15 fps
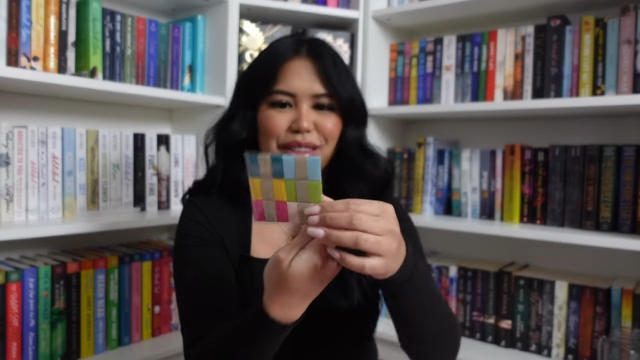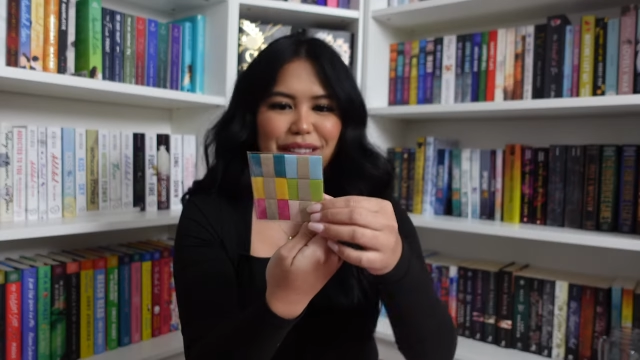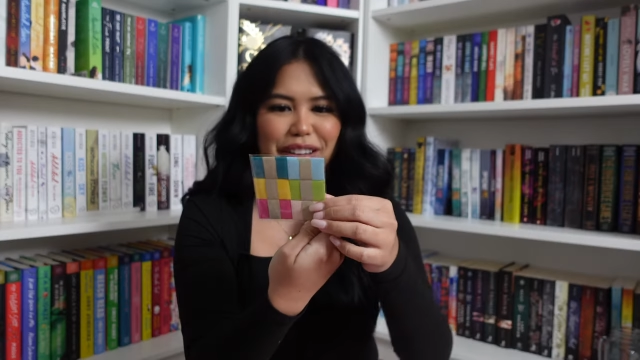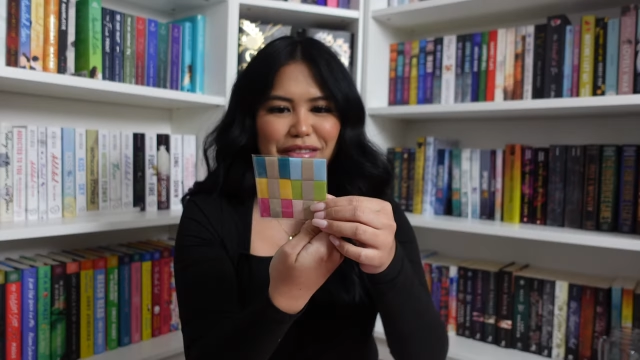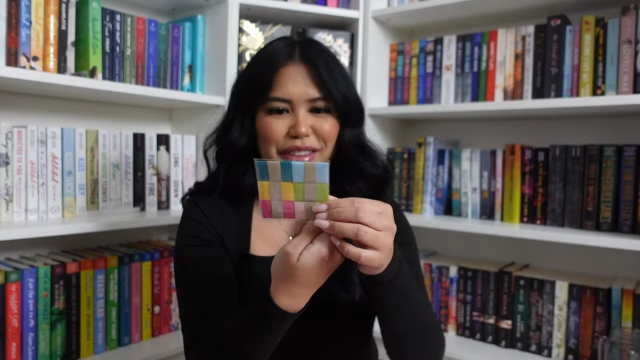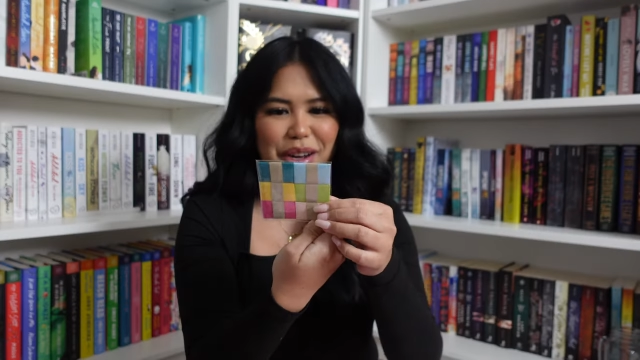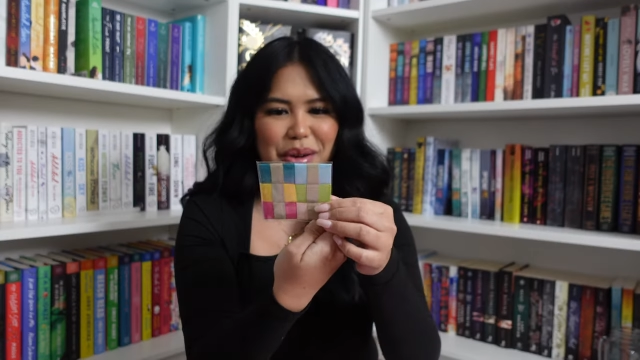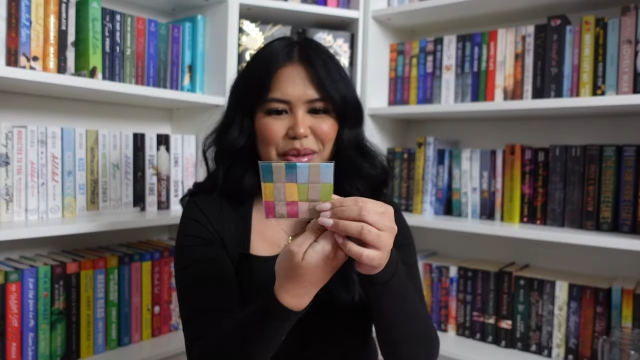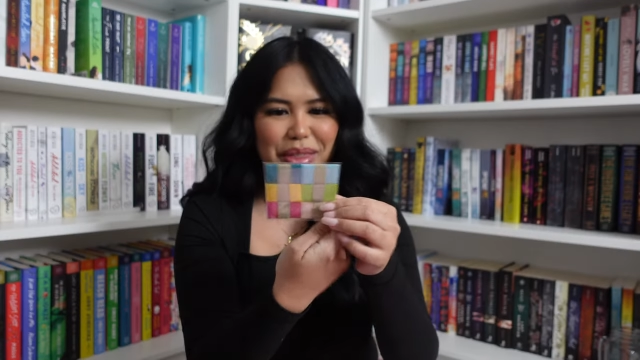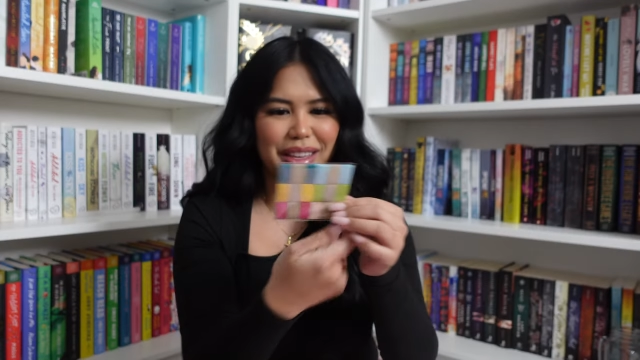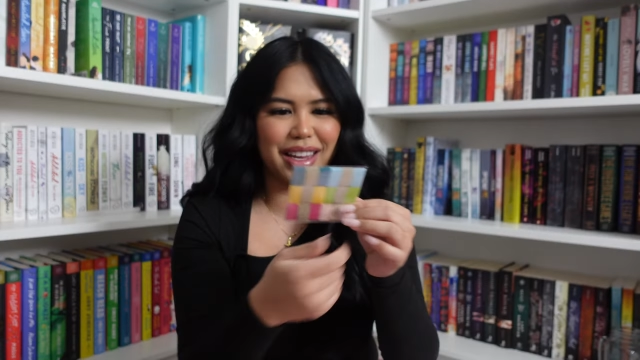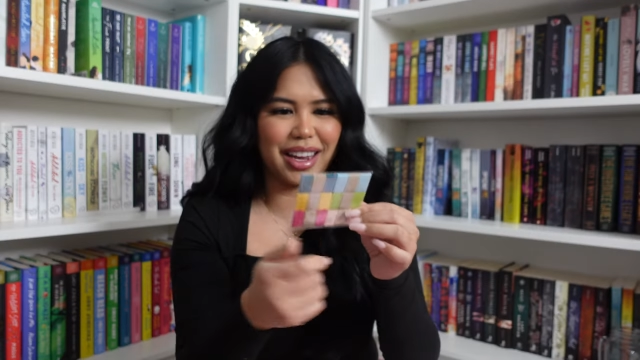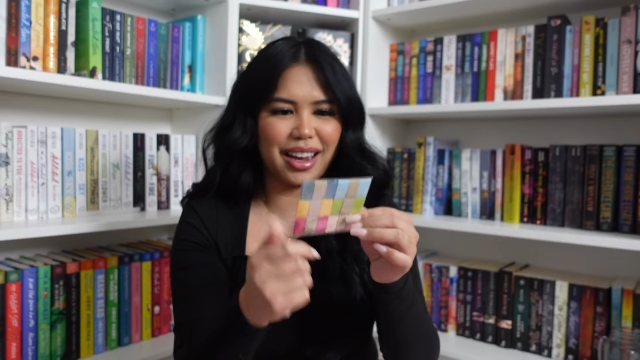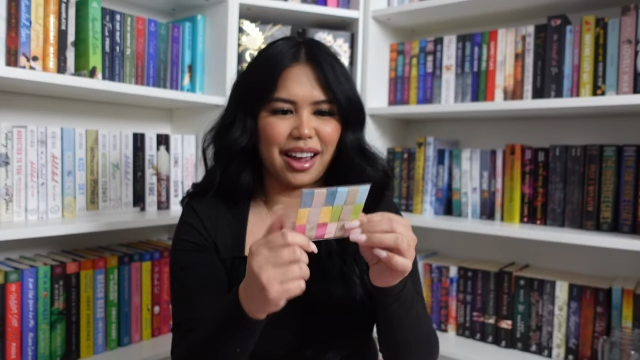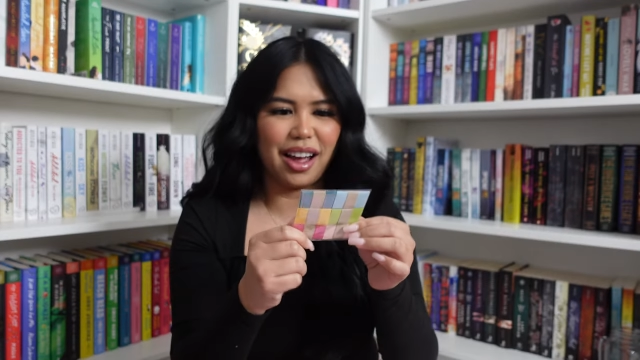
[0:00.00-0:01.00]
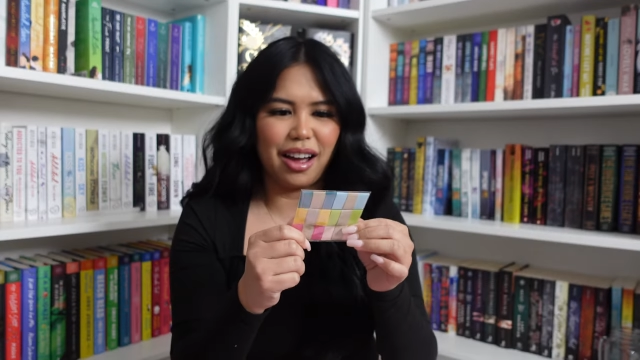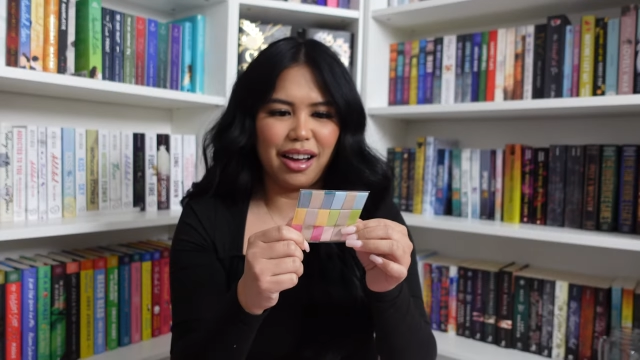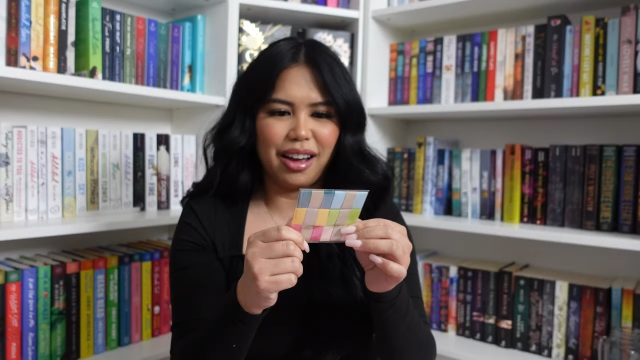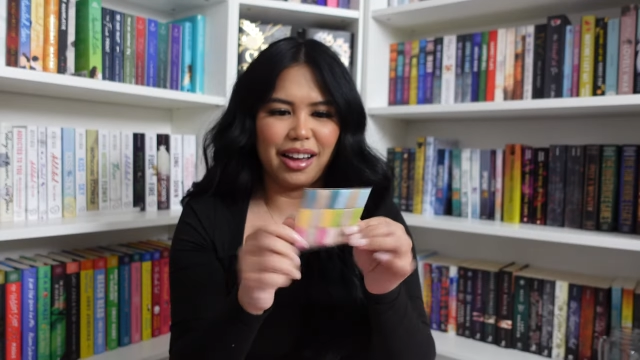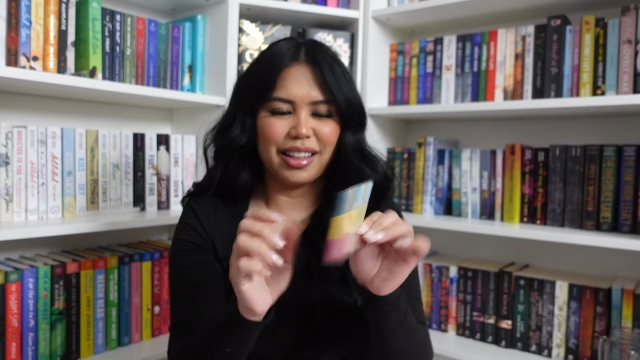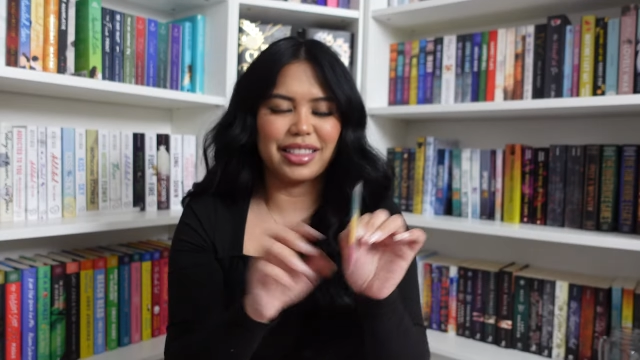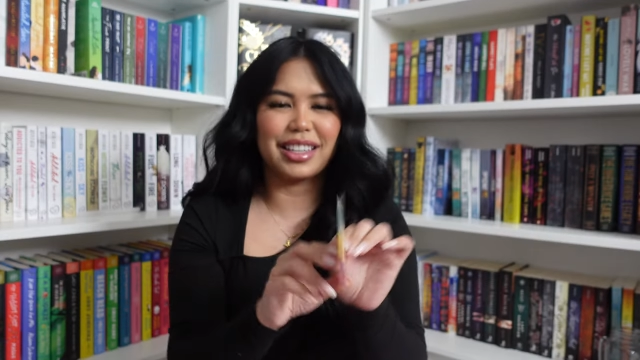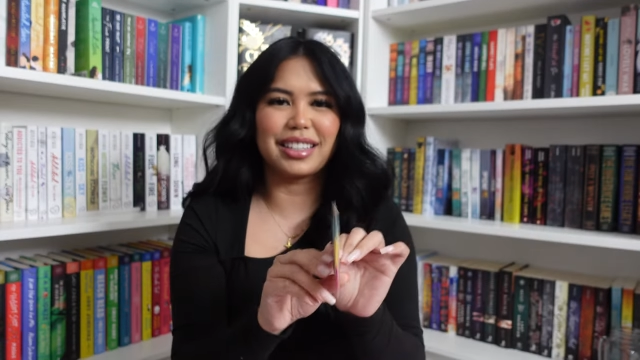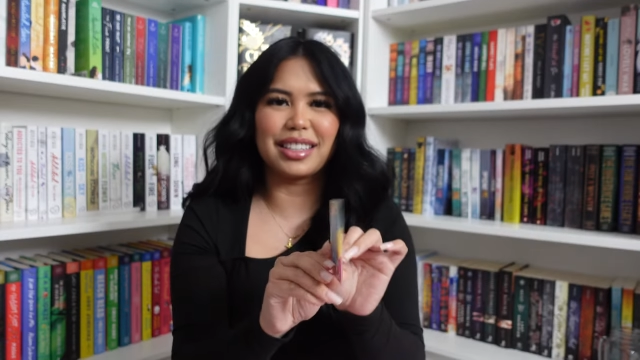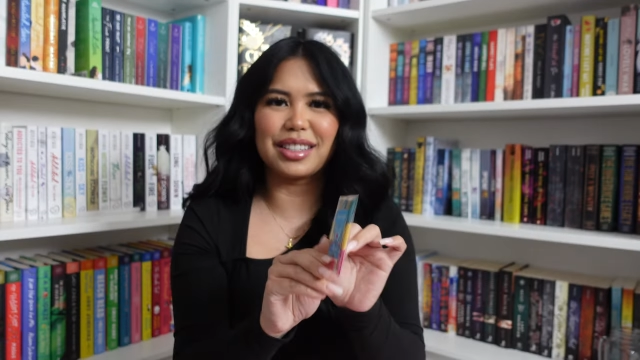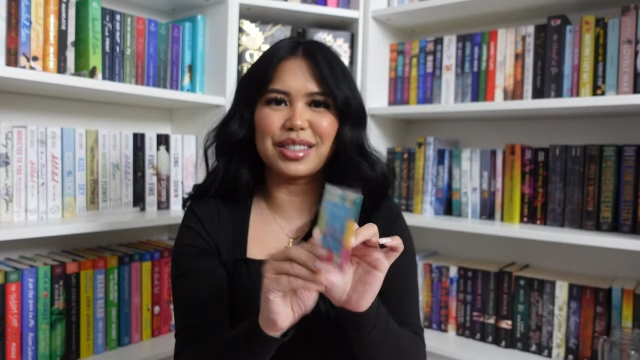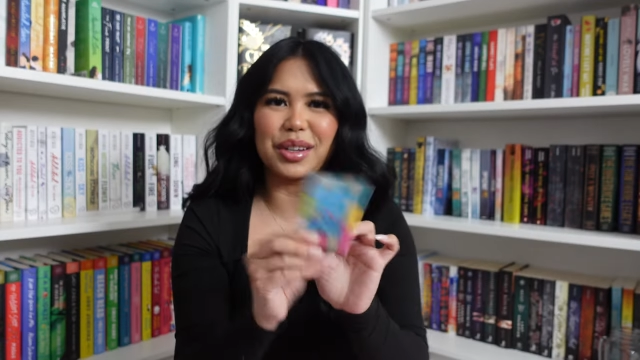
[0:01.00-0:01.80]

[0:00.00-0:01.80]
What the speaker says: love note thing. This is